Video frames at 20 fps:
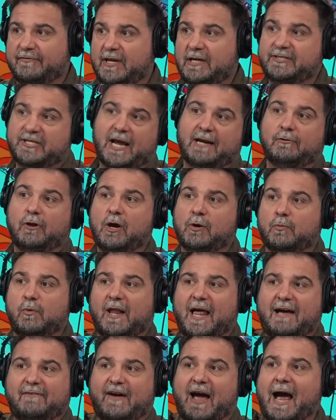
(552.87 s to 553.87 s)
They said, look, we'll
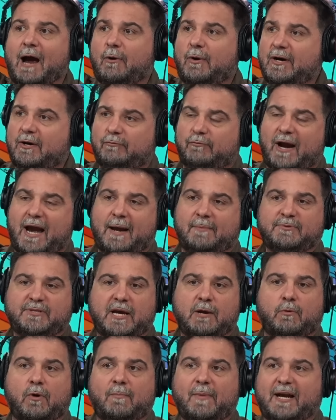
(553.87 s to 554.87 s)
have Howard and Ramsey,
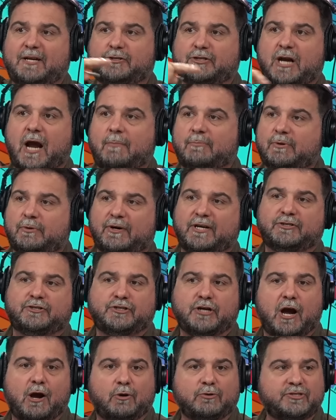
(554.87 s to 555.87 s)
and we'll make Chubb Chris
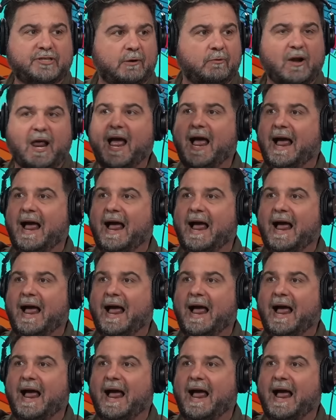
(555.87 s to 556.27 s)
Jones, we